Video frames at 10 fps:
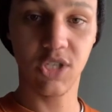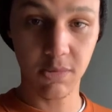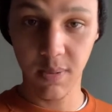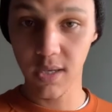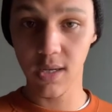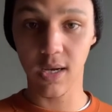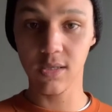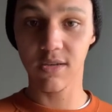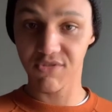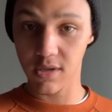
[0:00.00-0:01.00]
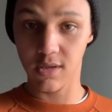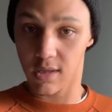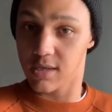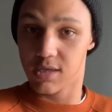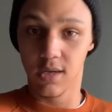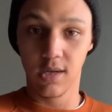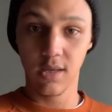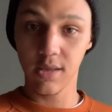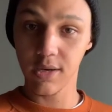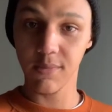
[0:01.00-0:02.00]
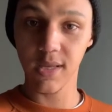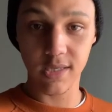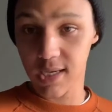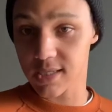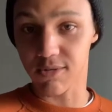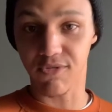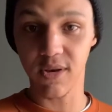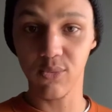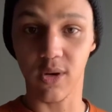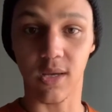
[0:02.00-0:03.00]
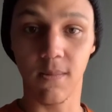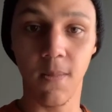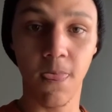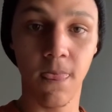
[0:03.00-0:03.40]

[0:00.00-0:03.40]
Just being honest. If they look, man, let's have some fun with it,